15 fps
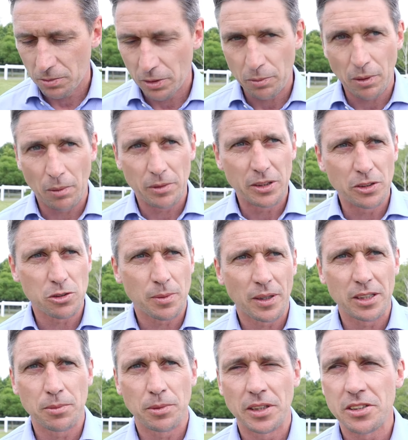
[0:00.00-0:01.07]
We probably use
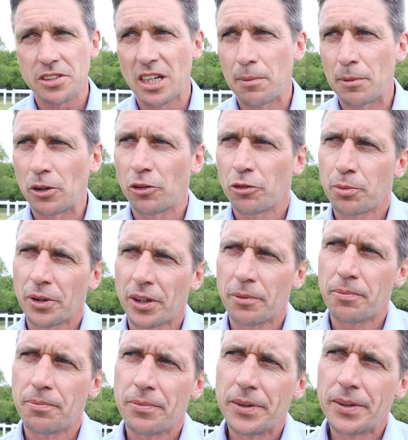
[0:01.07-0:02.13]
Paddy Brennan's name enough, but
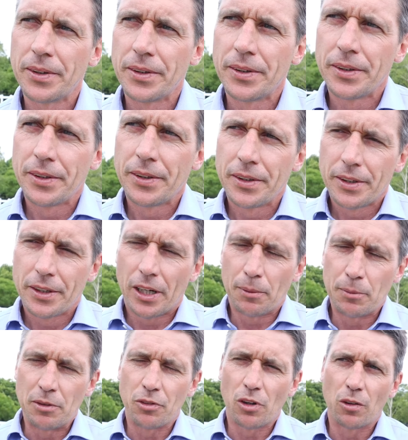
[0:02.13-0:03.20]
I'm
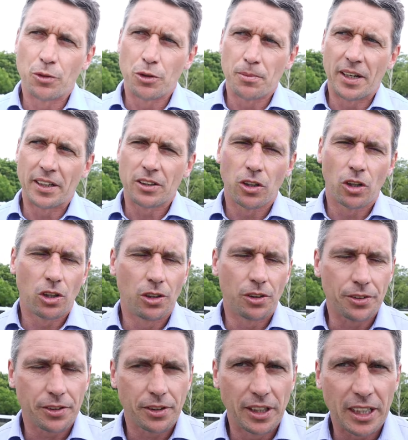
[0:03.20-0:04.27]
involved with a man
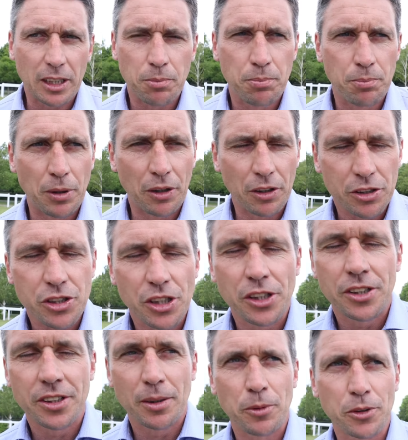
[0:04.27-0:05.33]
called Nick
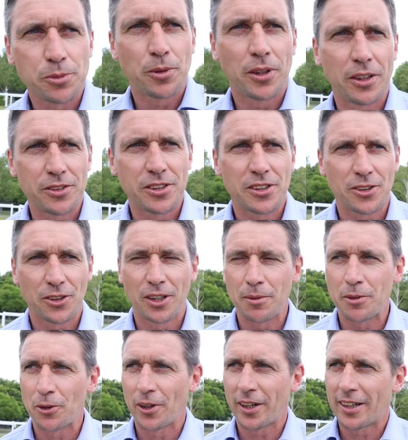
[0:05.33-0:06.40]
Burriton. I must pronounce his
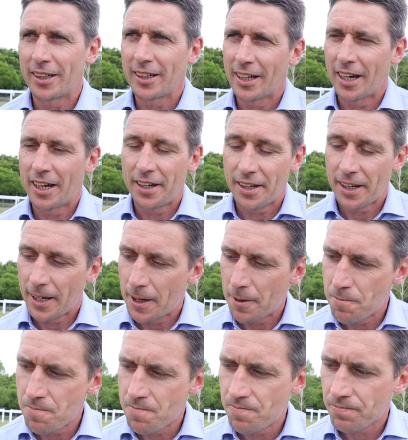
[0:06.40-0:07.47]
surname correctly,
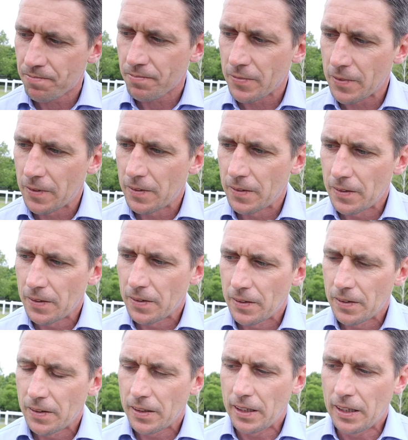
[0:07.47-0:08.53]
and
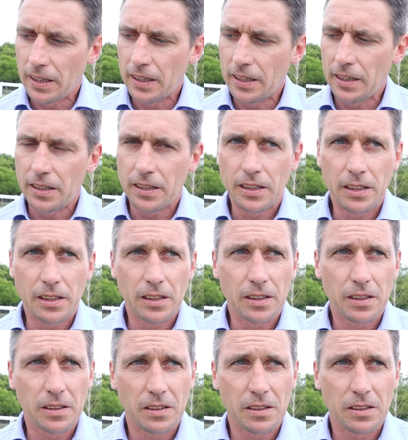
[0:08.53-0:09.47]
he's